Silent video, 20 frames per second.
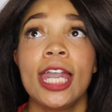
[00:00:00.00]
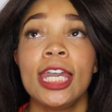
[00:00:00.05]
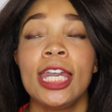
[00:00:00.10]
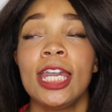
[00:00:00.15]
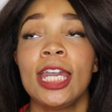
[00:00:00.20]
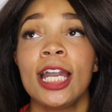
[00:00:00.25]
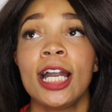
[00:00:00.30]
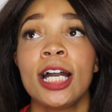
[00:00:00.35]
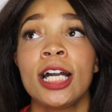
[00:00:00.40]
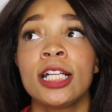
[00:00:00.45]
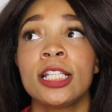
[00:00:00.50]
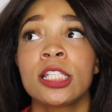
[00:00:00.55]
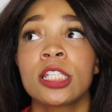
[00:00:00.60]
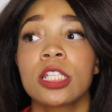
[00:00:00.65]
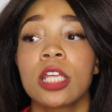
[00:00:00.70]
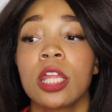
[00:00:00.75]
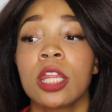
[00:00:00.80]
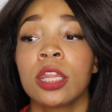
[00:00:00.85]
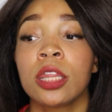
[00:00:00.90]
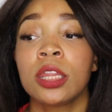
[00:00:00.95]

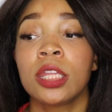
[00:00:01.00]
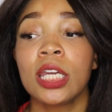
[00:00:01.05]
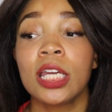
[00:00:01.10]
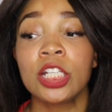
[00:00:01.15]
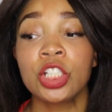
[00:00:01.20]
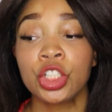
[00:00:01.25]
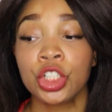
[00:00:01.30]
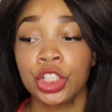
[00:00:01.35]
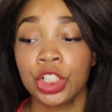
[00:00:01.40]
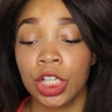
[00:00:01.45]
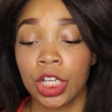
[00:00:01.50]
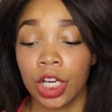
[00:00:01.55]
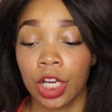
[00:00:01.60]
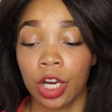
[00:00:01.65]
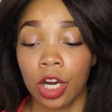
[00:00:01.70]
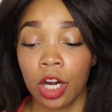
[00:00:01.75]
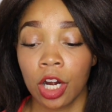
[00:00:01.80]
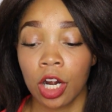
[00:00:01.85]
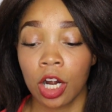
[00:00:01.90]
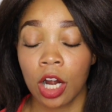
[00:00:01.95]
and this
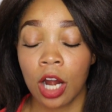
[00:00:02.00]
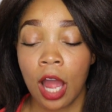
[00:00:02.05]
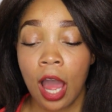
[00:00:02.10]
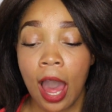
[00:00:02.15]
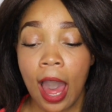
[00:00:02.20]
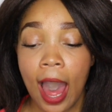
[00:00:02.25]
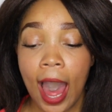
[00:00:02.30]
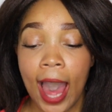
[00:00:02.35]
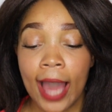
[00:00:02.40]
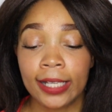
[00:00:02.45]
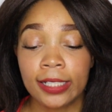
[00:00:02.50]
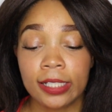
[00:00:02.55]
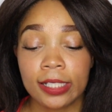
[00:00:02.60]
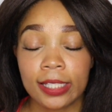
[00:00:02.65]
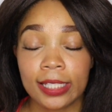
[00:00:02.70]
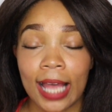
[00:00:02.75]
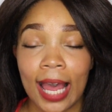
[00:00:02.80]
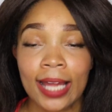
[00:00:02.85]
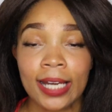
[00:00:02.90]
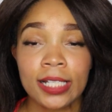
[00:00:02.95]
year I
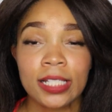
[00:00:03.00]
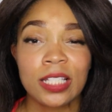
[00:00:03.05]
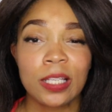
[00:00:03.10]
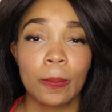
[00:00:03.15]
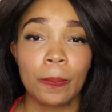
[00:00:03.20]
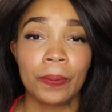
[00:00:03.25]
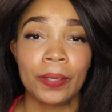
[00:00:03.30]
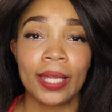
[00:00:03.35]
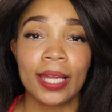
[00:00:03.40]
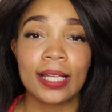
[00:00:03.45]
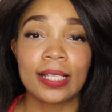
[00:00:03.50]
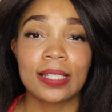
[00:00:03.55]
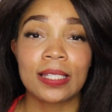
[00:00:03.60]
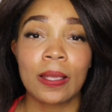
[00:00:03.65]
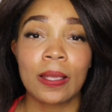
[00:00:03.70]
decided to plant